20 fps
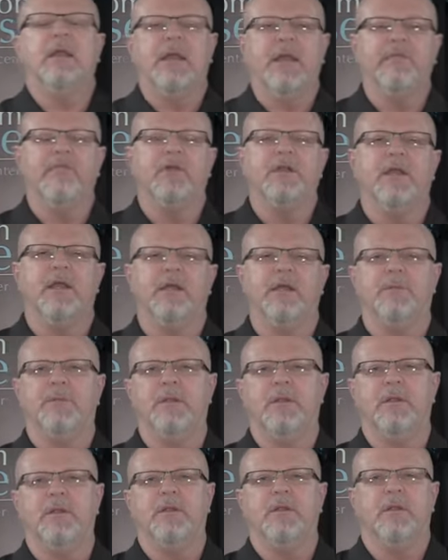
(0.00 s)
every
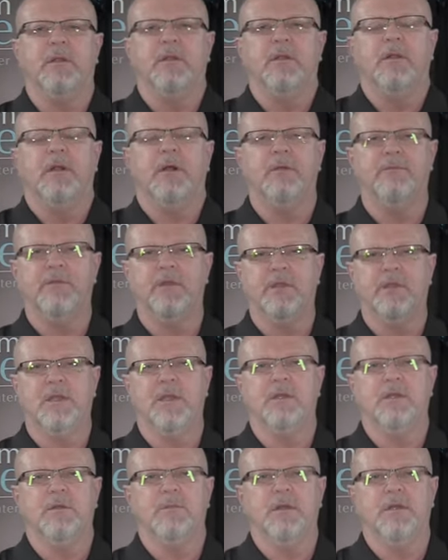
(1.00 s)
enemy of the
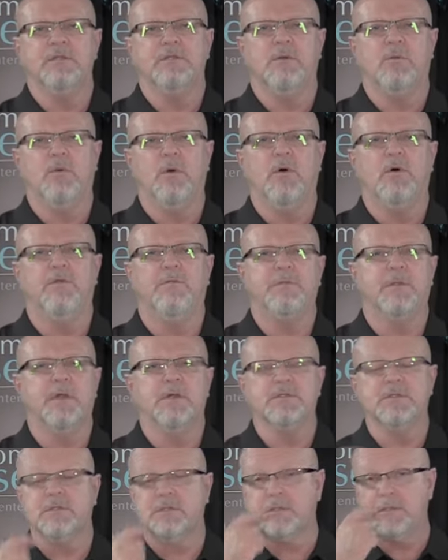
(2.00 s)
kingdom as a wolf,
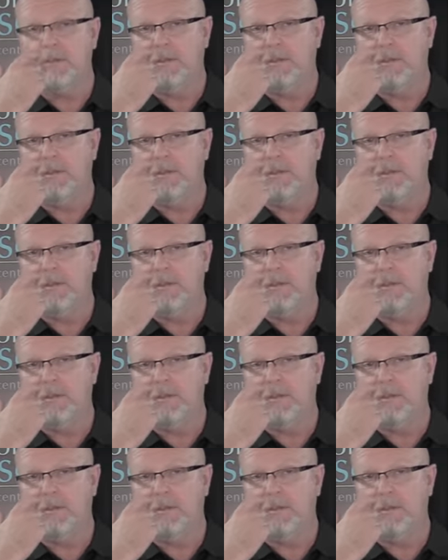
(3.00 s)
because